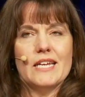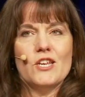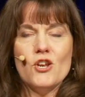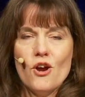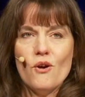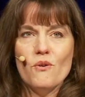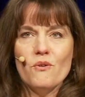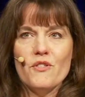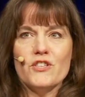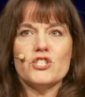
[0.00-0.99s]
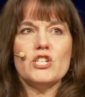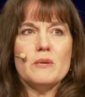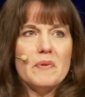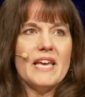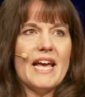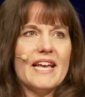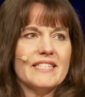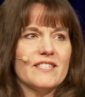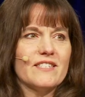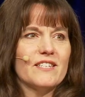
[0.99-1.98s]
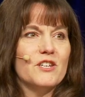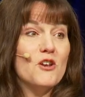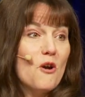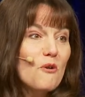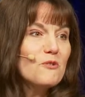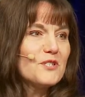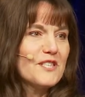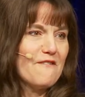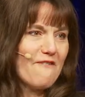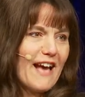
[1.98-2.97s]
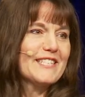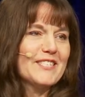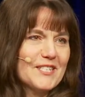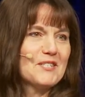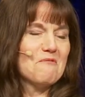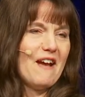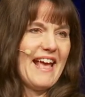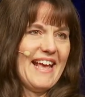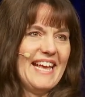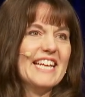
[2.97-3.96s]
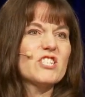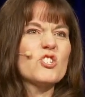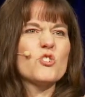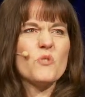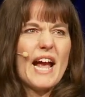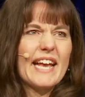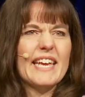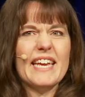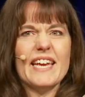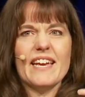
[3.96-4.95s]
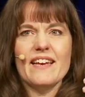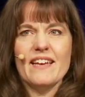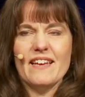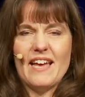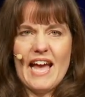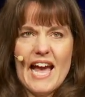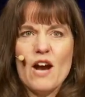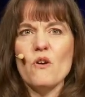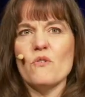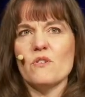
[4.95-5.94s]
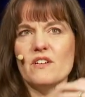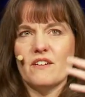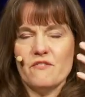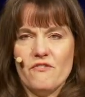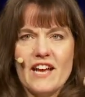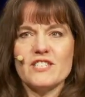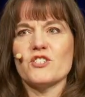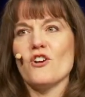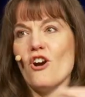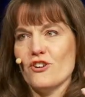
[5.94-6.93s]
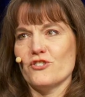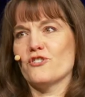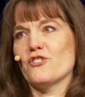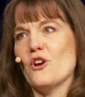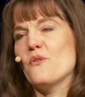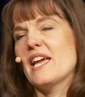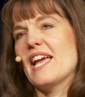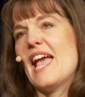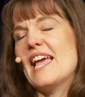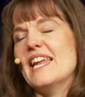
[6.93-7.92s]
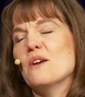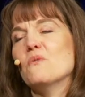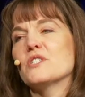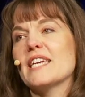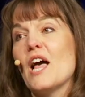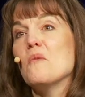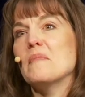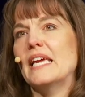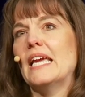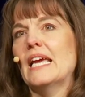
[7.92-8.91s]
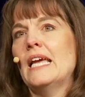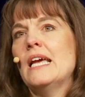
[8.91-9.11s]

no, the GPS knows the fastest way. It's tracking how fast cars are going, and it will tell me